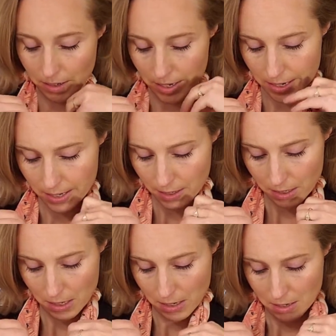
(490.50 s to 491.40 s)
and
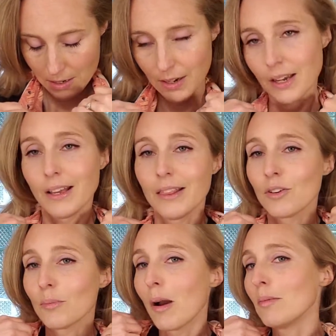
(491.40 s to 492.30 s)
there
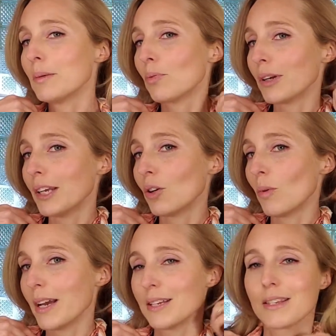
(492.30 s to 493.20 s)
are probably prettier
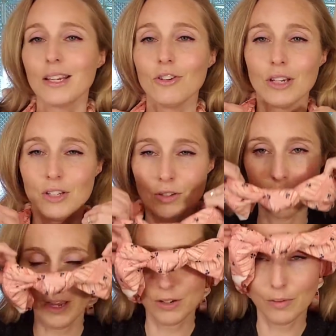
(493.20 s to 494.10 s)
ways that you can do
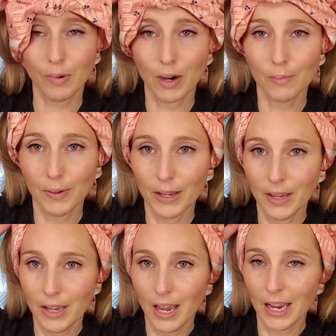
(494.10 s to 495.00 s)
the under part, but
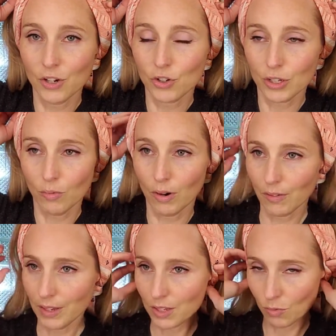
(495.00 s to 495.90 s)
I usually wear
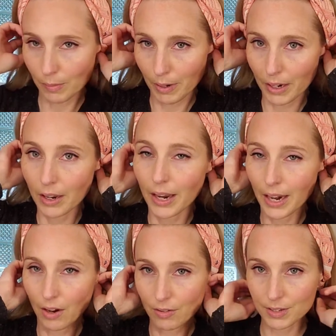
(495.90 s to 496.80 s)
these when my
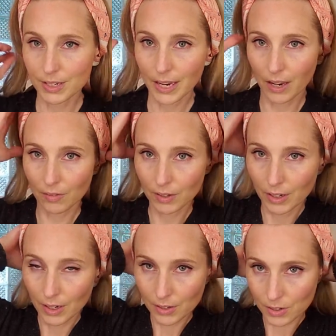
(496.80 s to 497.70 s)
hair is down.
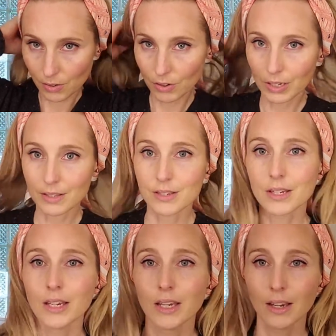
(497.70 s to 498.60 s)
So you can
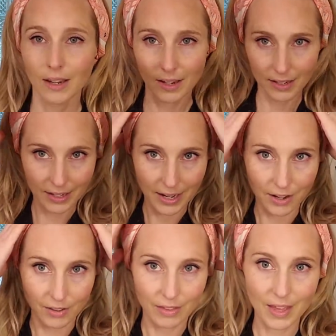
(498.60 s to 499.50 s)
see
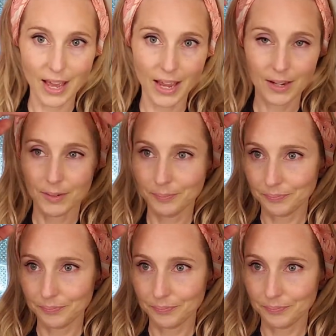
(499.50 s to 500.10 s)
now that